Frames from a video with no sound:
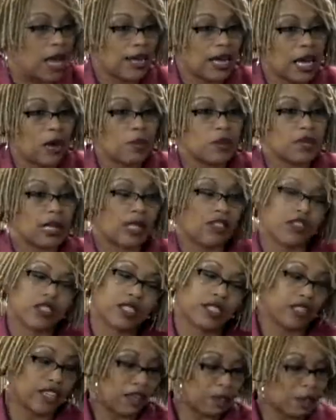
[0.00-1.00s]
And I was actually
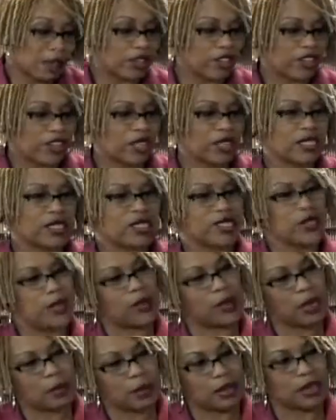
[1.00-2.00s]
sitting in my chair and I said,
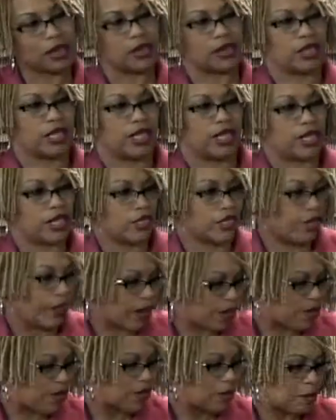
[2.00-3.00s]
let me listen to this because the
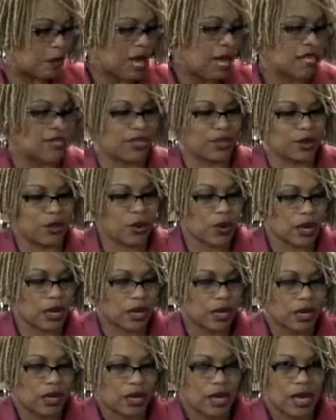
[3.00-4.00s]
girlfriend passed it
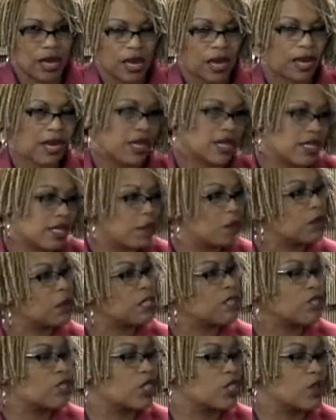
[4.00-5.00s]
on. And as I'm
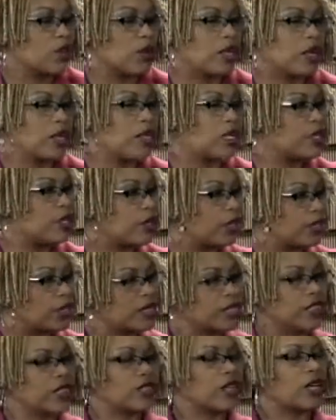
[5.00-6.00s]
listening to it and, they're
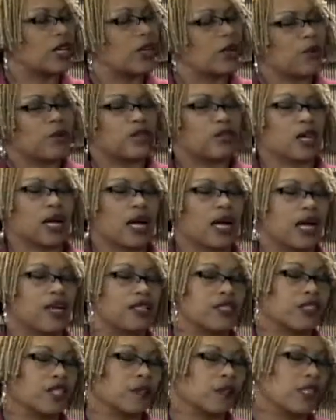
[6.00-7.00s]
telling you close your
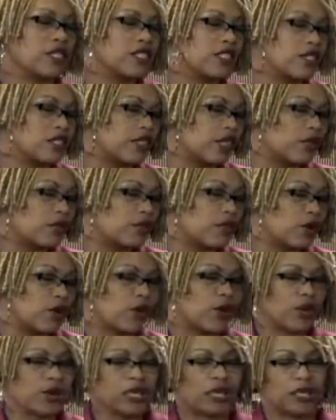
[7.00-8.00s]
eyes and I'm listening to him
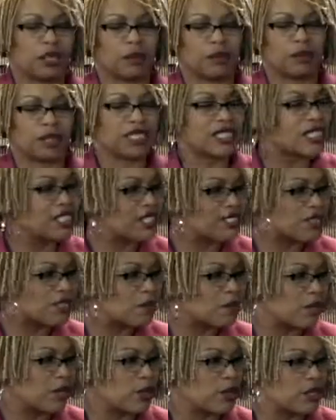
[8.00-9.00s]
talk and I'm listening to
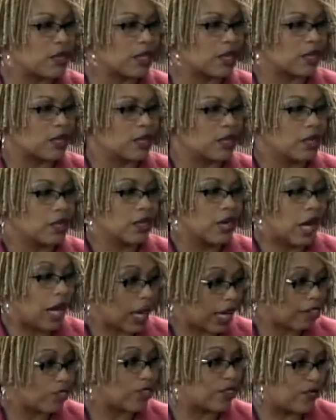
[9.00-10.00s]
the music,
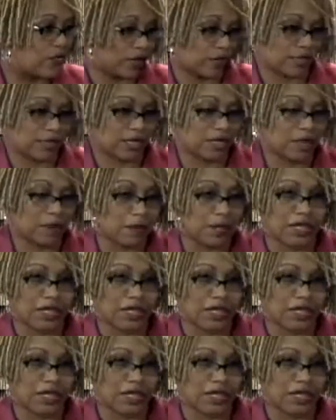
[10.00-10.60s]
I actually fell asleep.